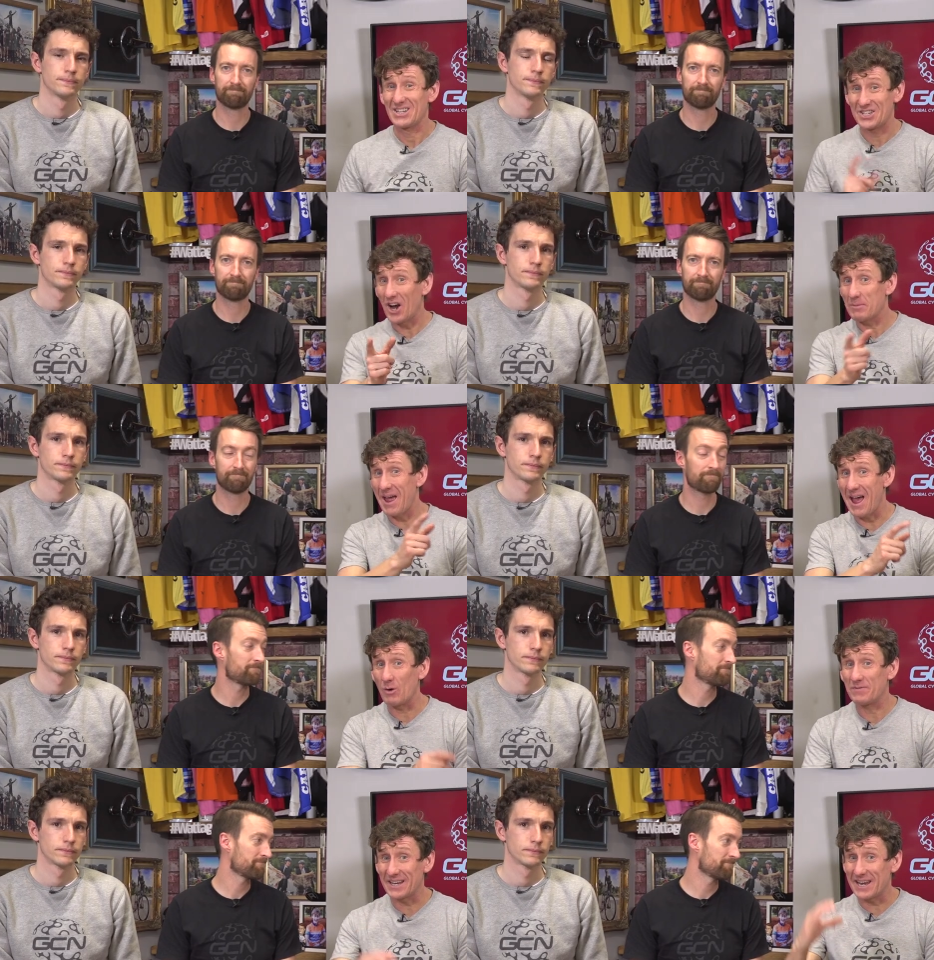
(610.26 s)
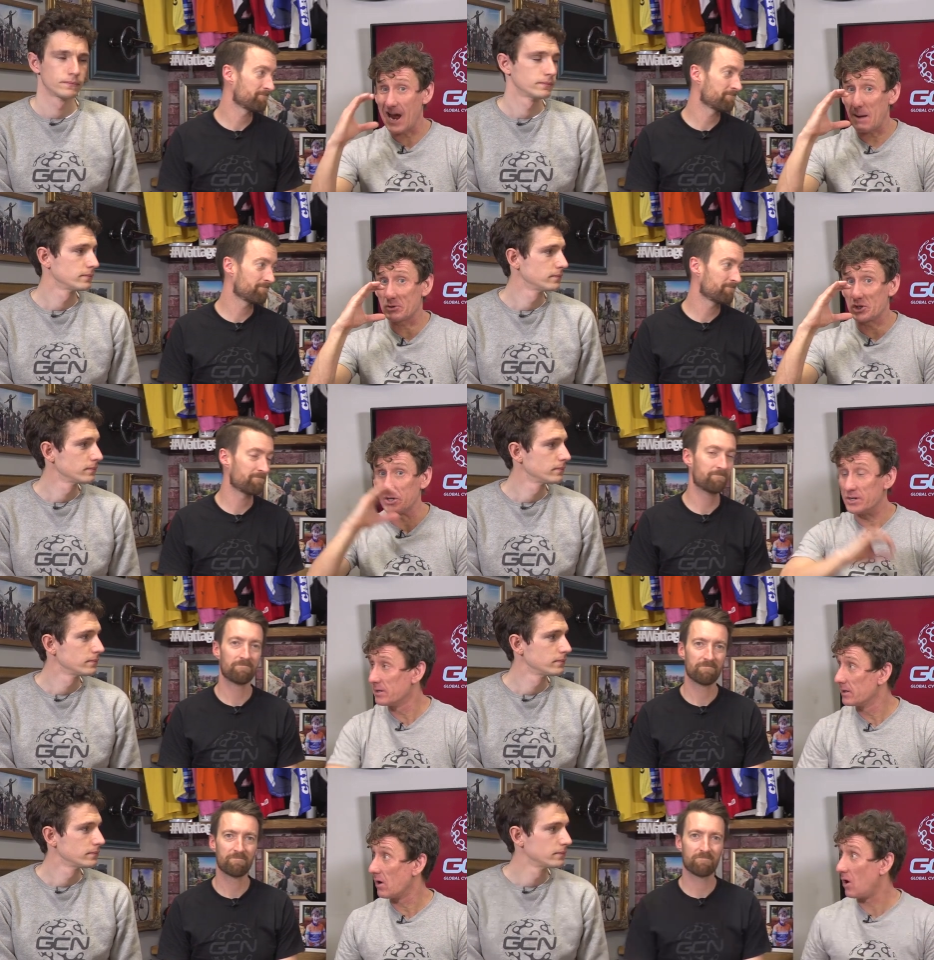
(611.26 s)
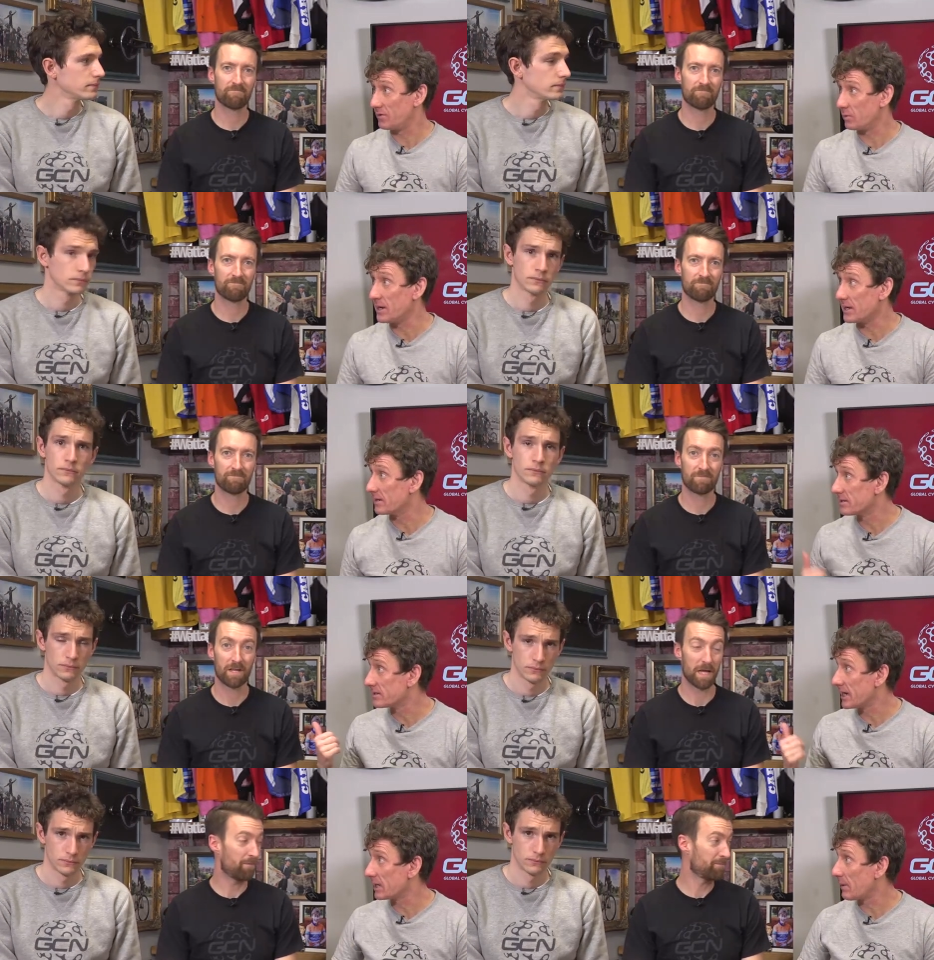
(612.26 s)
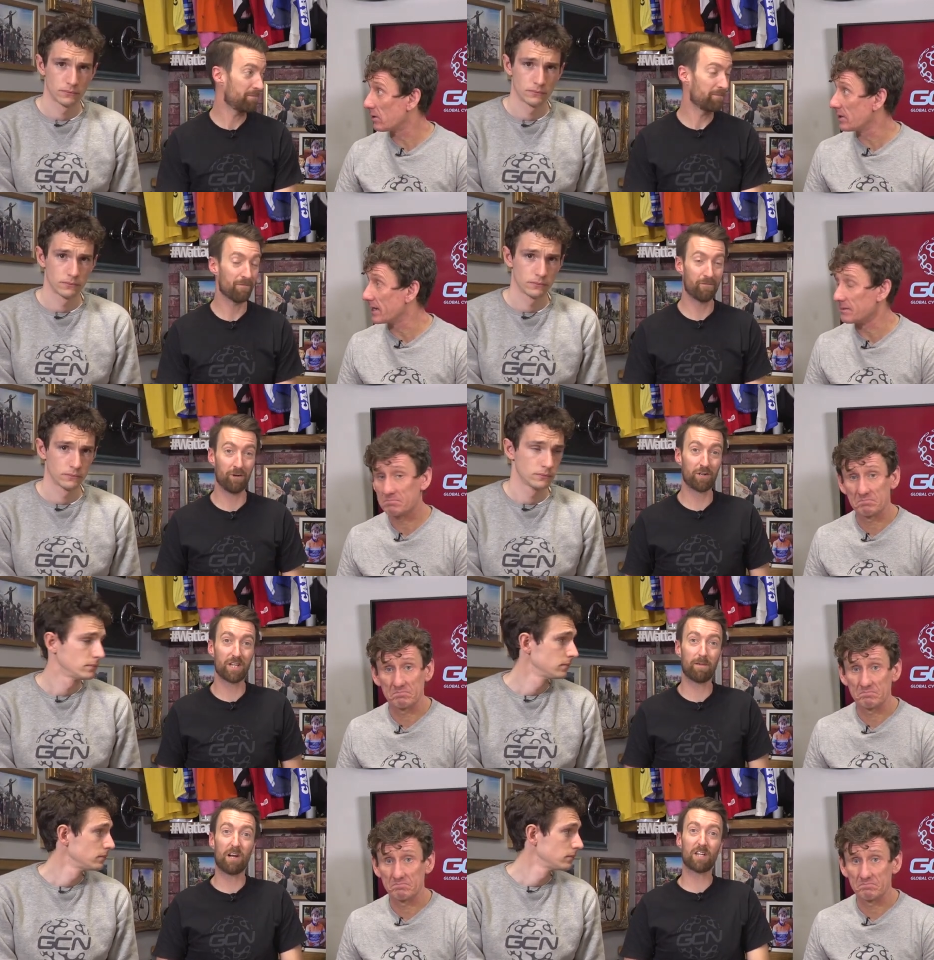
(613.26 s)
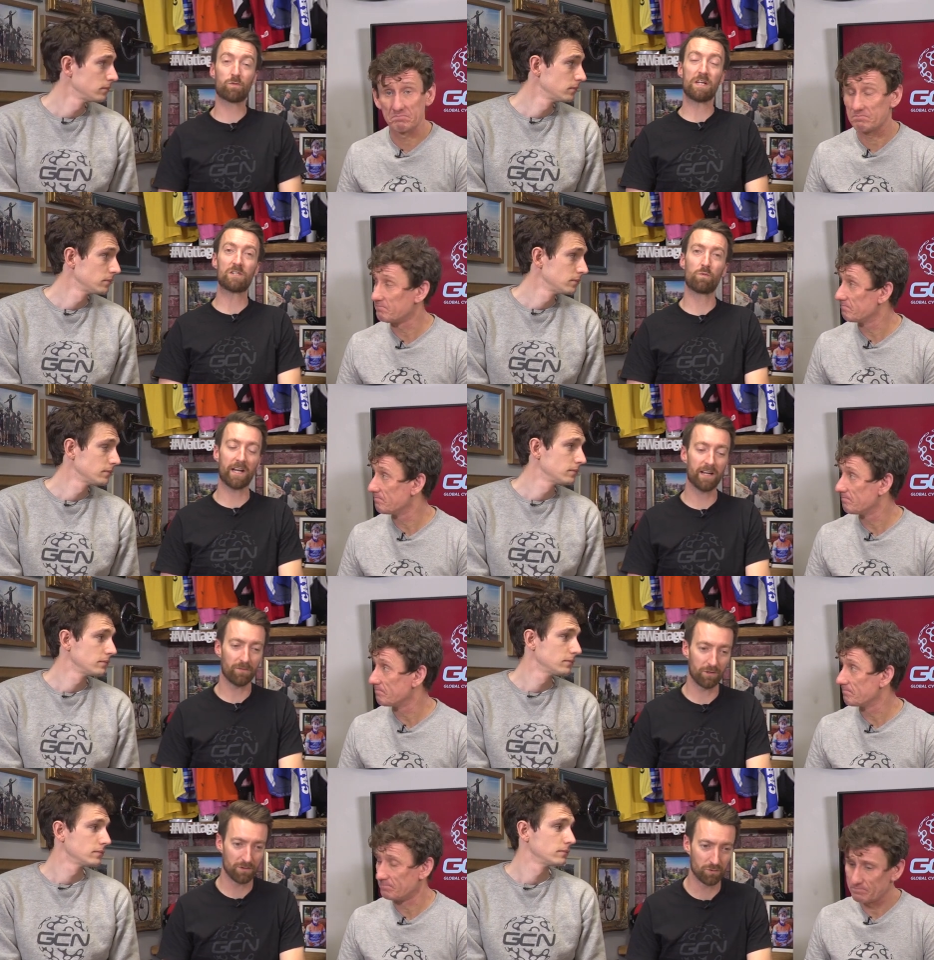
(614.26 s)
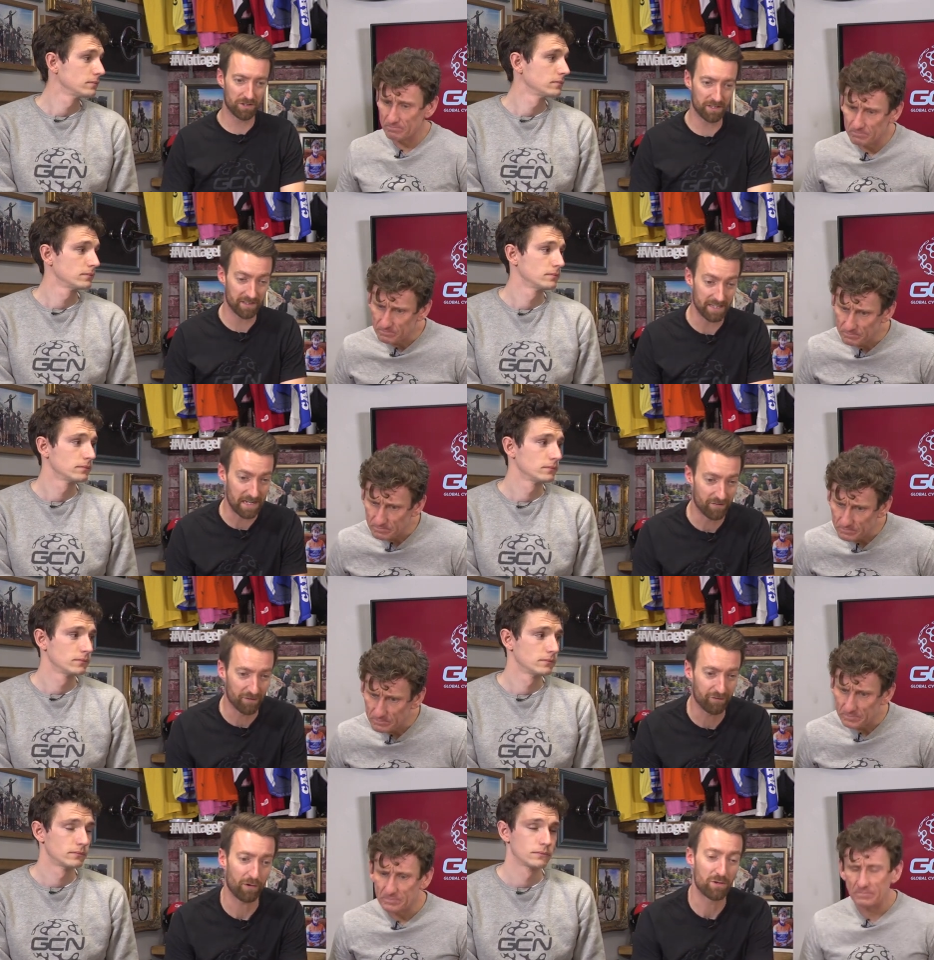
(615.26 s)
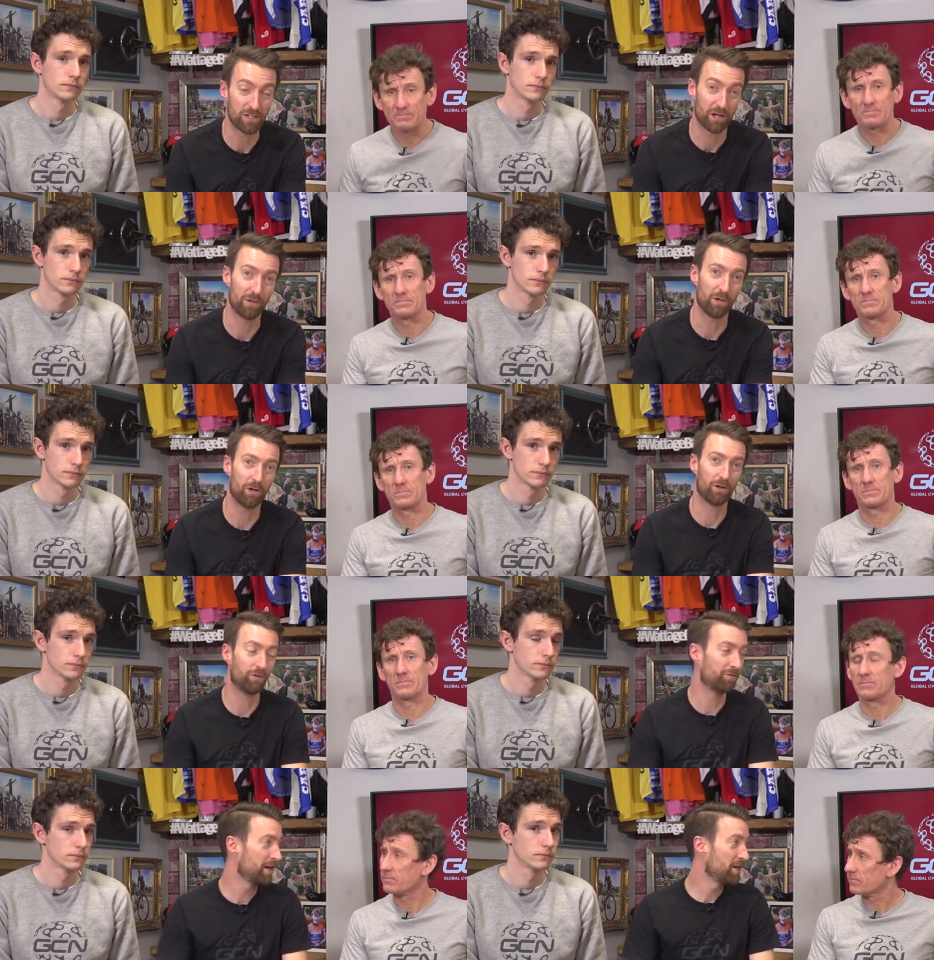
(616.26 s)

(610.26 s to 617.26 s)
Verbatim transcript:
Speaker 1: Time now for caption of the week. Take yep. it away, Lloydie.
Speaker 2: First up, last week's winner, which was underneath the photo of